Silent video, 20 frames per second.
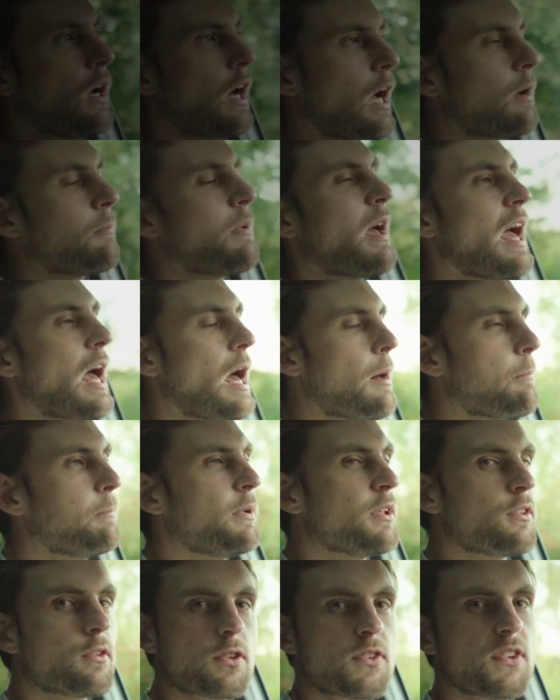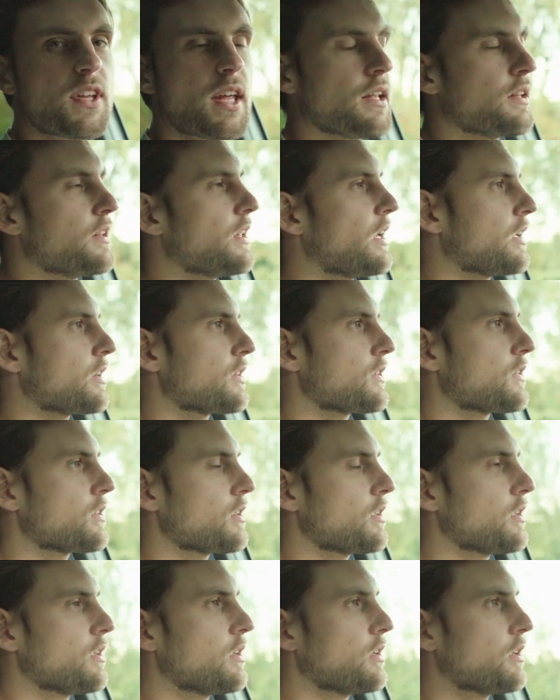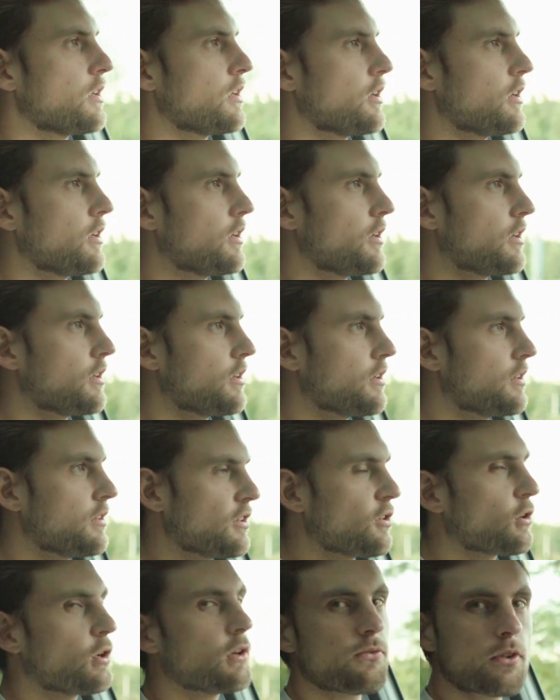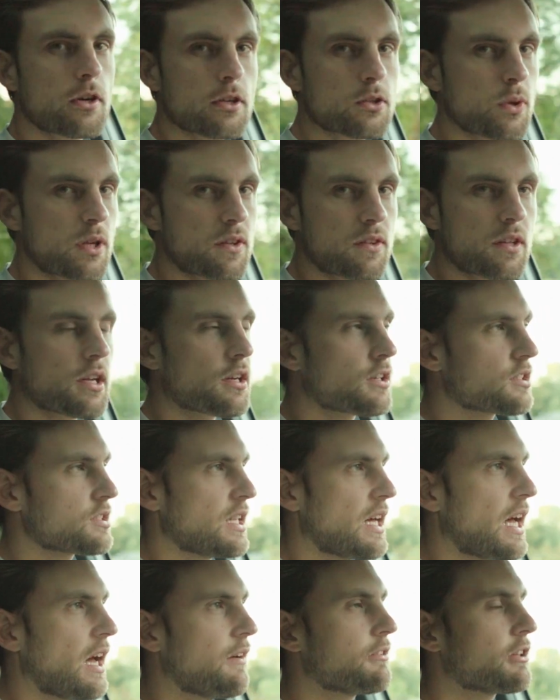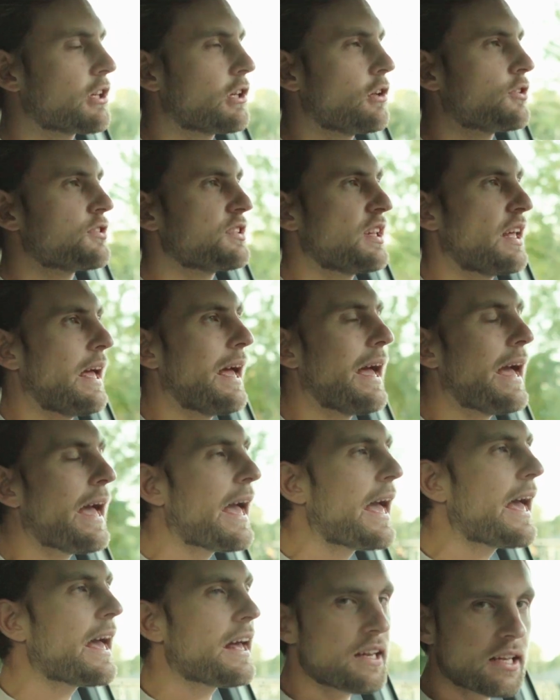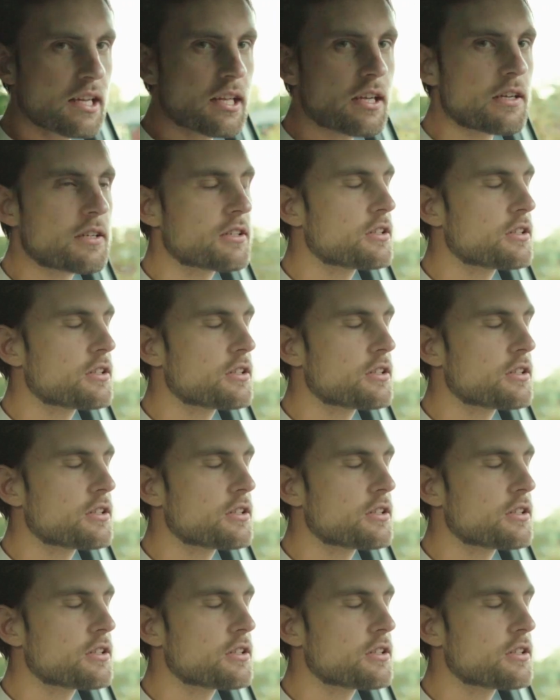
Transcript: I'm happy to say that the Golf R 20 years haven't lost any